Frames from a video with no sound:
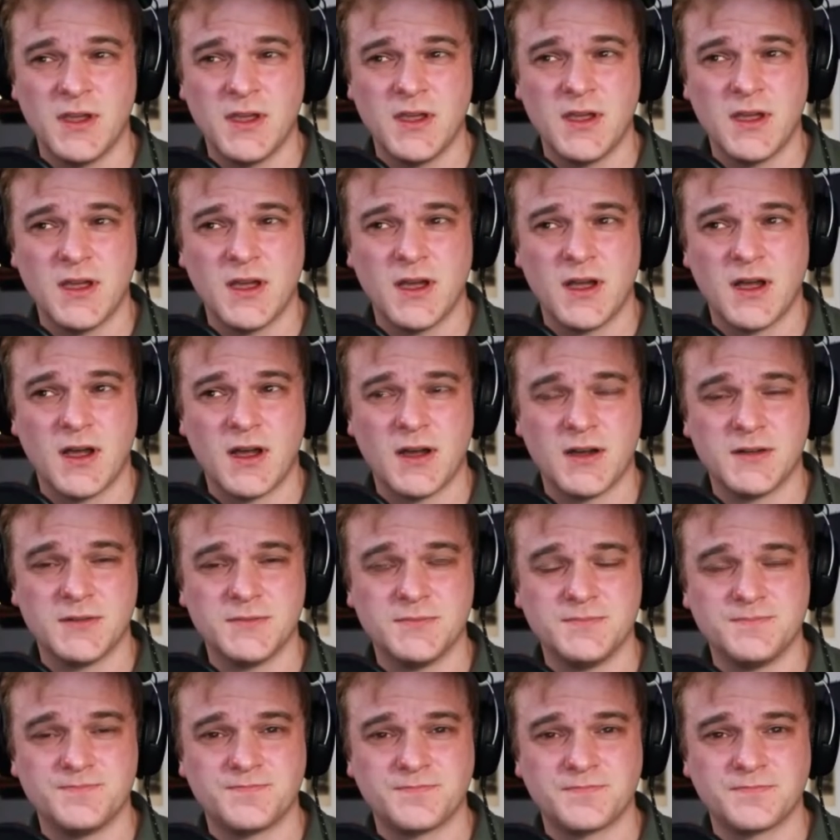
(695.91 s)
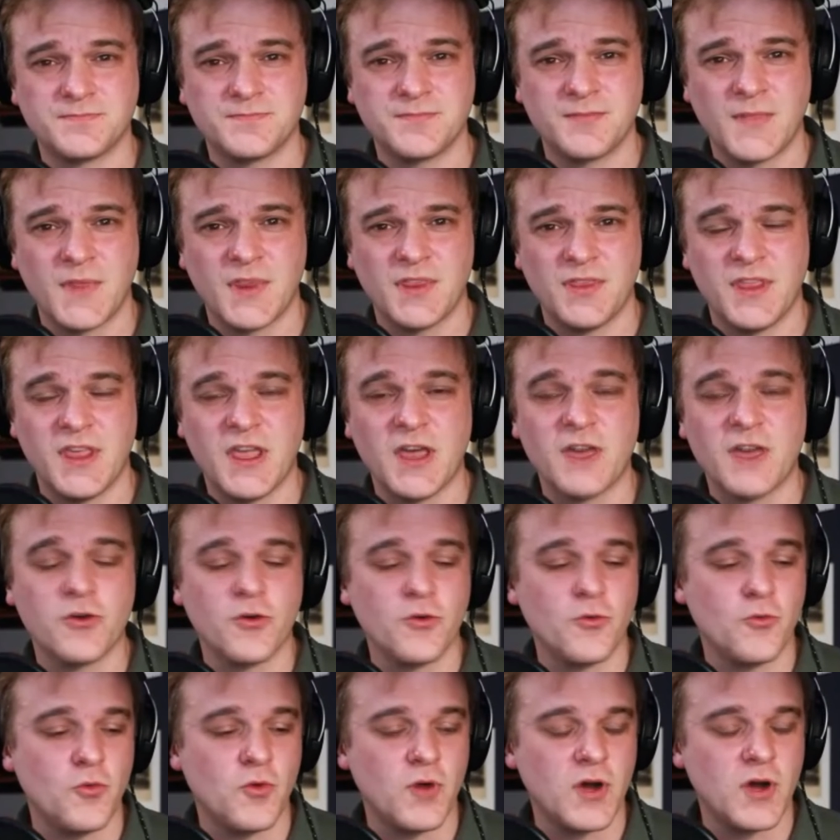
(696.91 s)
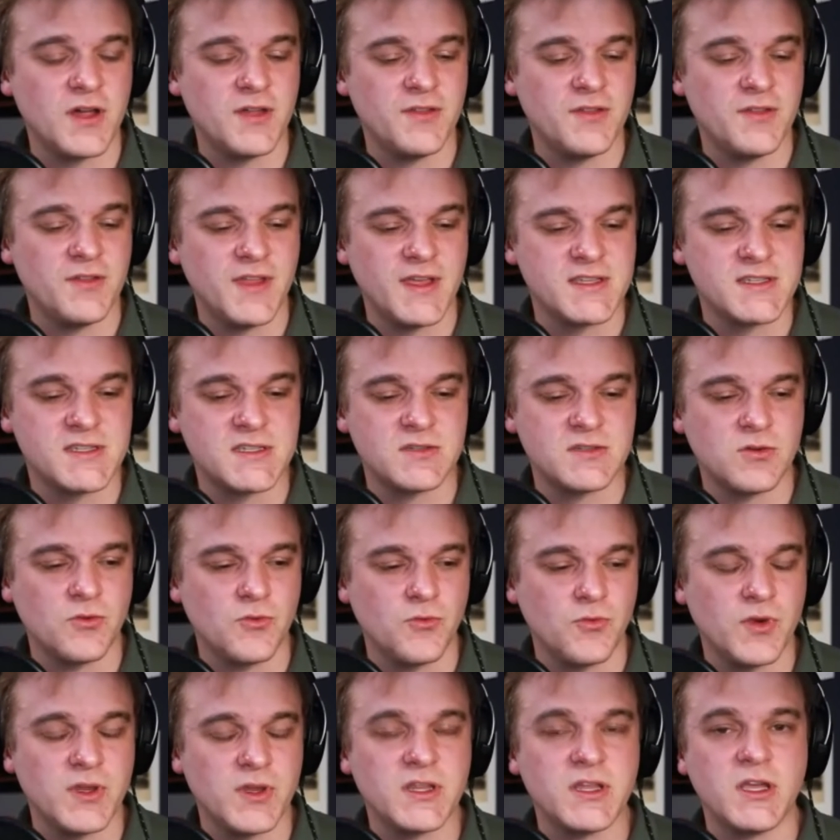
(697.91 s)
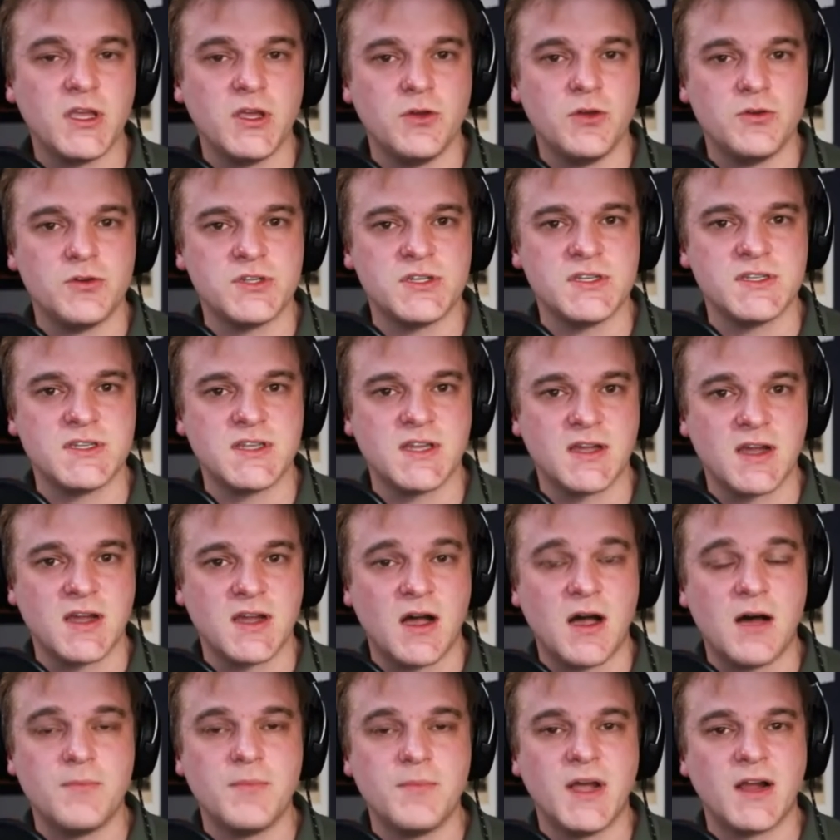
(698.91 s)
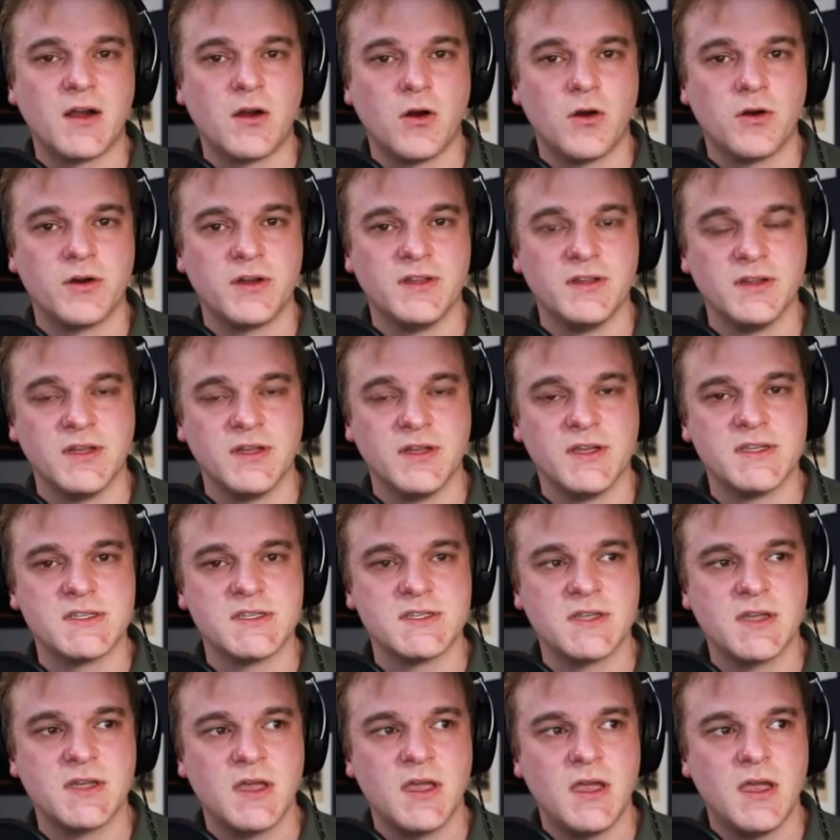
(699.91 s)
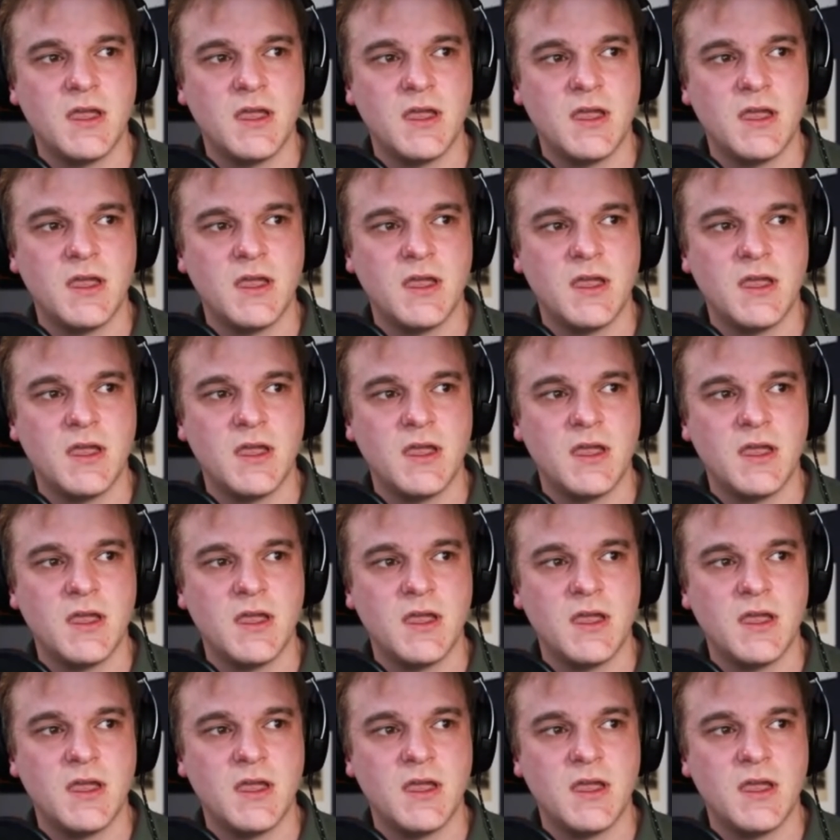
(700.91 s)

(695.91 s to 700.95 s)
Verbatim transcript: Yeah. Um, the other one that's really huge is the combat card enlist.